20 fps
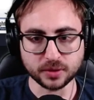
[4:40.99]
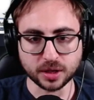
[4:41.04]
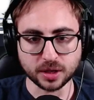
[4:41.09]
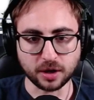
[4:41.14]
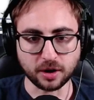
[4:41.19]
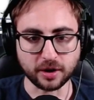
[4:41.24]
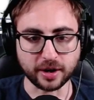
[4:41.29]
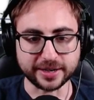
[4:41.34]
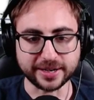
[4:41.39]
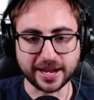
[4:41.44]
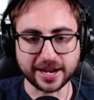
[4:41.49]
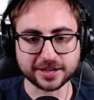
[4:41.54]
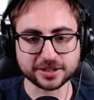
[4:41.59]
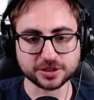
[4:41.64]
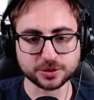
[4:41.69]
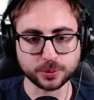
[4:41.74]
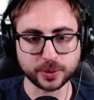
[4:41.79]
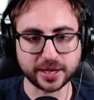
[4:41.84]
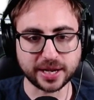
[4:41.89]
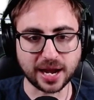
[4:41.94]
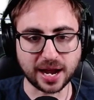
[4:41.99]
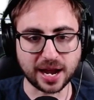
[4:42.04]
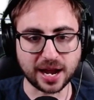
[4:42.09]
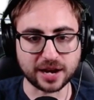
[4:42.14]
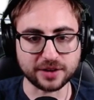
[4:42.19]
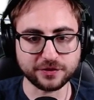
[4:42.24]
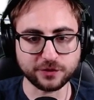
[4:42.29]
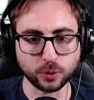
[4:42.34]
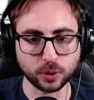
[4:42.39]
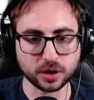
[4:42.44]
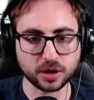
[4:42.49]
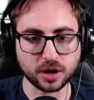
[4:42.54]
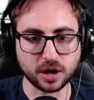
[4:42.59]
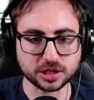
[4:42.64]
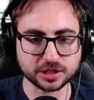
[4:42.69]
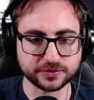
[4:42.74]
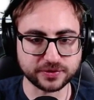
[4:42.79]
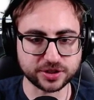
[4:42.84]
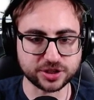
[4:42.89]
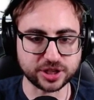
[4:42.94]
All right, next we got
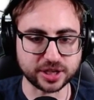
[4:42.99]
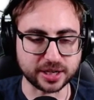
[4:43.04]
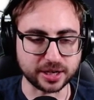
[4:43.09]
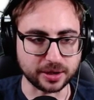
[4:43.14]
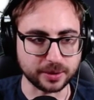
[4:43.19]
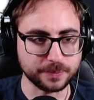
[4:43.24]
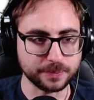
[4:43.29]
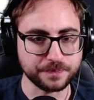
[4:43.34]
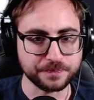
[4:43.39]
4-cost Vegeta.